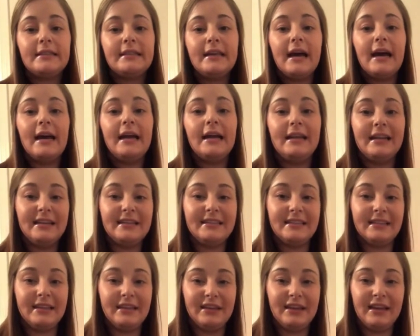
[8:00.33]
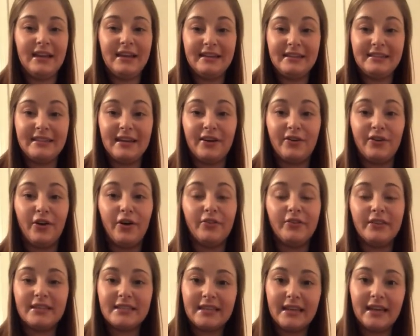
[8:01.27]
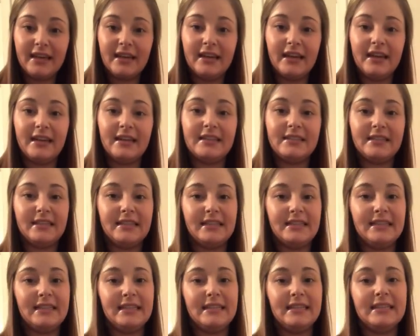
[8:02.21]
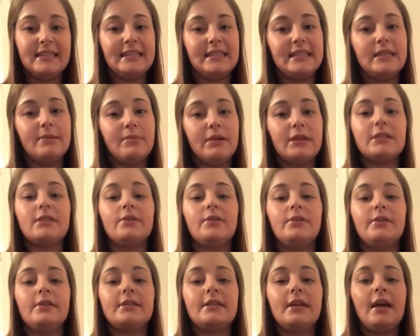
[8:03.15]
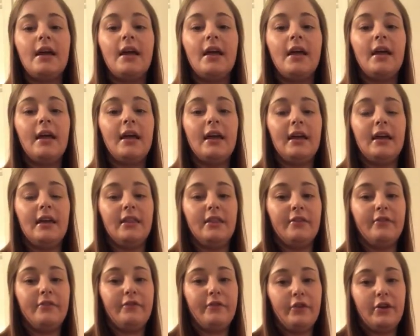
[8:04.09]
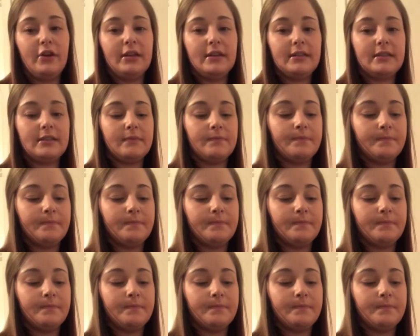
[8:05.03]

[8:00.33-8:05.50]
that it has eaten down all the skin, and it's to the tendons and the muscles in the foot.